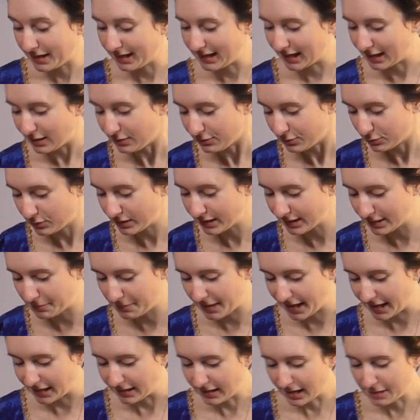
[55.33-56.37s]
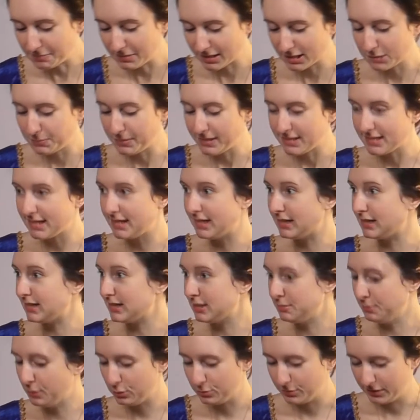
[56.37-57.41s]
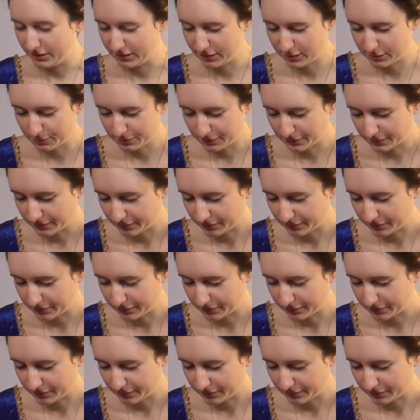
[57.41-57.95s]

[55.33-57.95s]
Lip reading: my love, ring the bell. I must speak to Hill this moment."